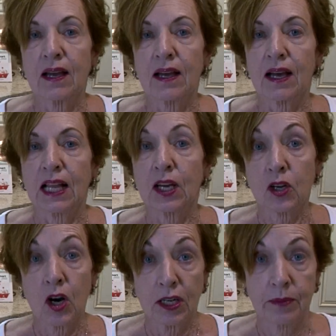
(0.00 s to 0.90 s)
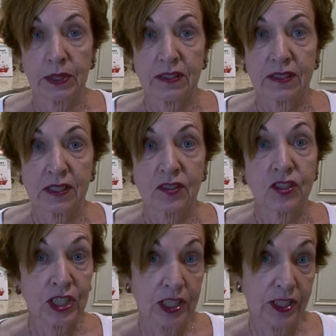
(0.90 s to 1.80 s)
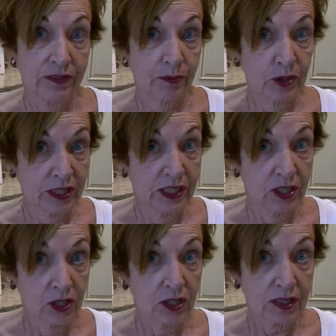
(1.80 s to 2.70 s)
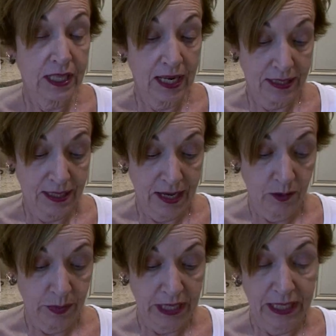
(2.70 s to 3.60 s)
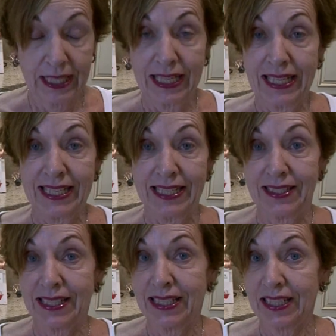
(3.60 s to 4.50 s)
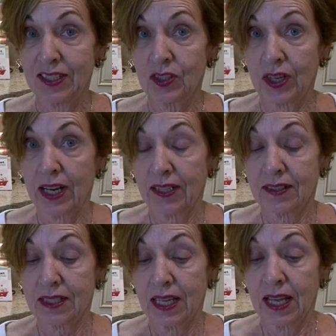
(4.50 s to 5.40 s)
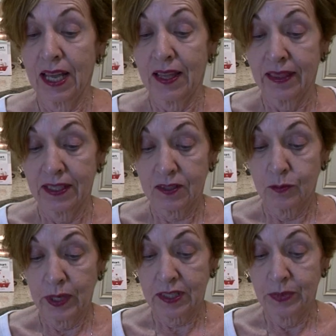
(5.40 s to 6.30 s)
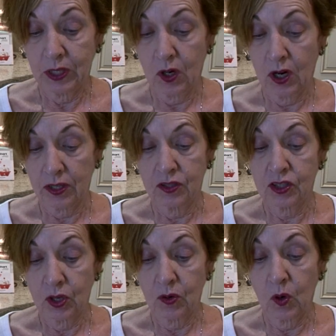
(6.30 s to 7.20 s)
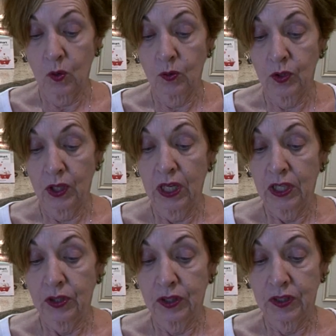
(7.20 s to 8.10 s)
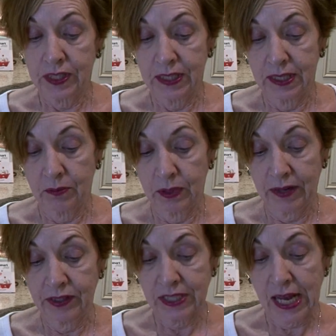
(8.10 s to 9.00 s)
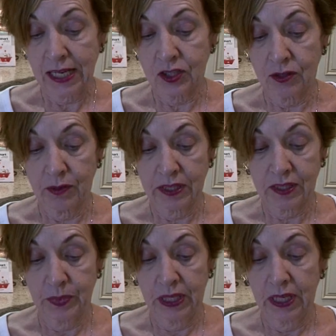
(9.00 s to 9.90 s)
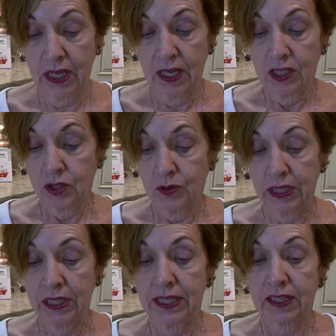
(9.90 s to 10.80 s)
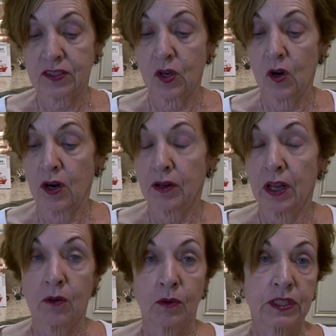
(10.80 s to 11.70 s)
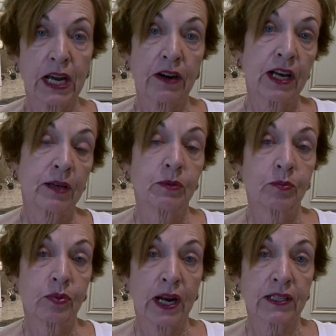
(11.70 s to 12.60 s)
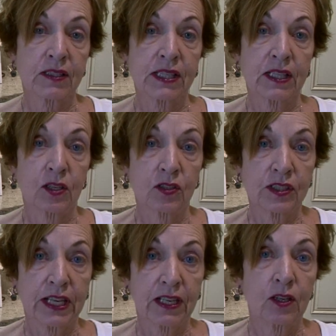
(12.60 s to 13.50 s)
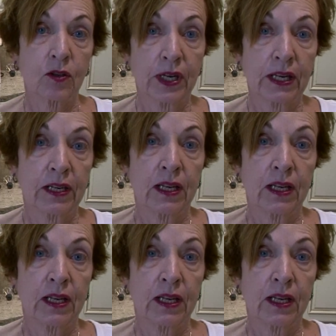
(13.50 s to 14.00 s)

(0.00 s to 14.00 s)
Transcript: Hello Carlemkes, this is Gigi from Gigi Cooks, and today we're making easy Easter eggs. This recipe card is so old, you can see that we have attached the recipe to an index card where Tara had been practicing her second grade